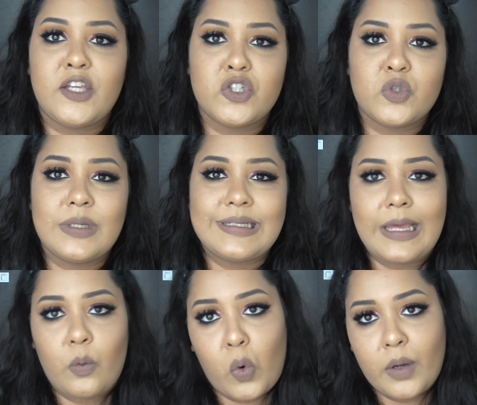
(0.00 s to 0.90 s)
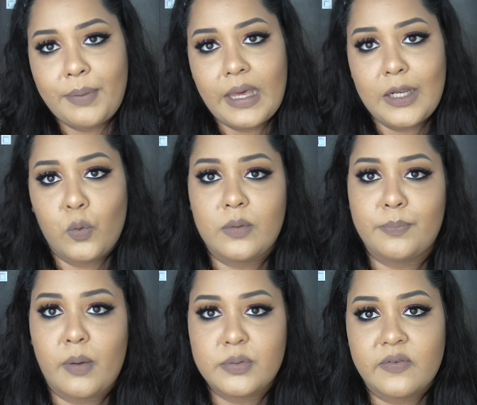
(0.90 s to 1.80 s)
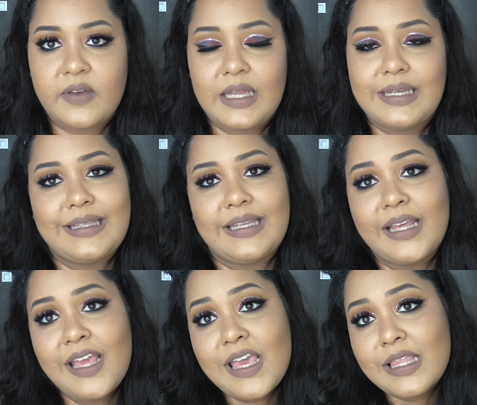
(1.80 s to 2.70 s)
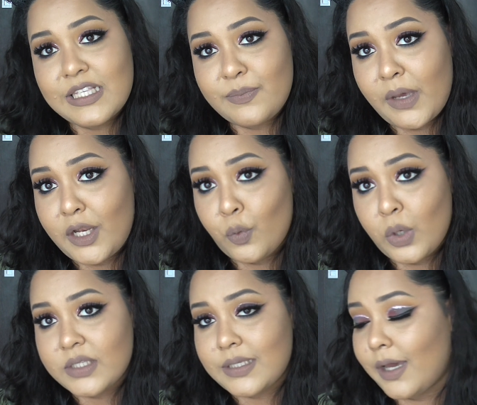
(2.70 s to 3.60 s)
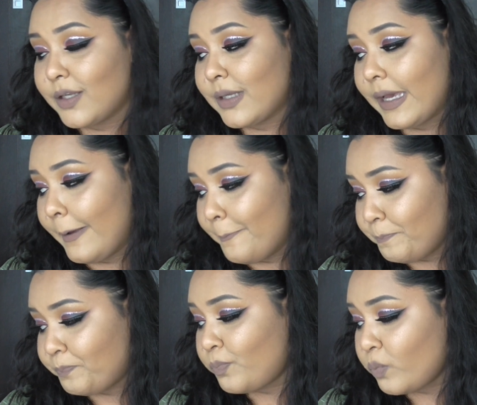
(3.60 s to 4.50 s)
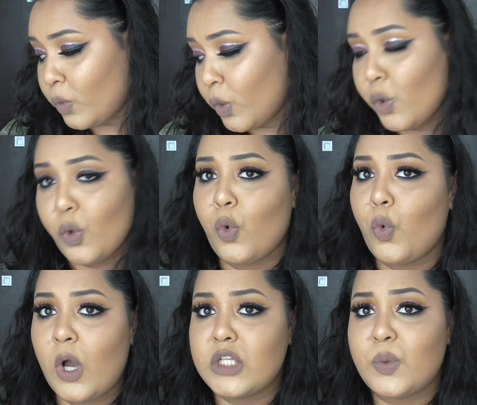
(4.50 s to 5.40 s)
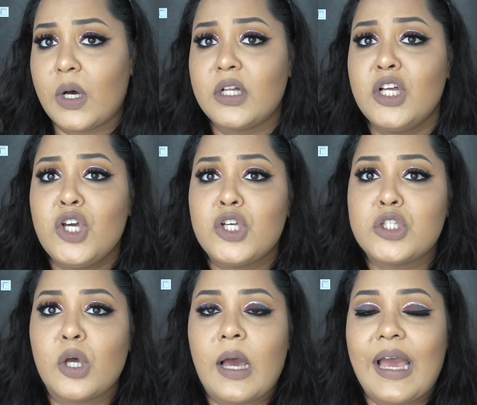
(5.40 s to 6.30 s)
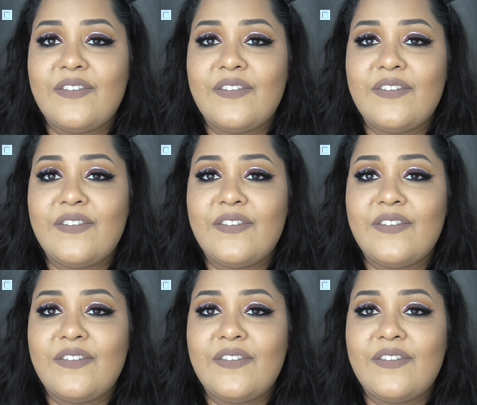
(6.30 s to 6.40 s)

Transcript: and you just want to take one palette with pops of color. Then this palette works out quite well. So I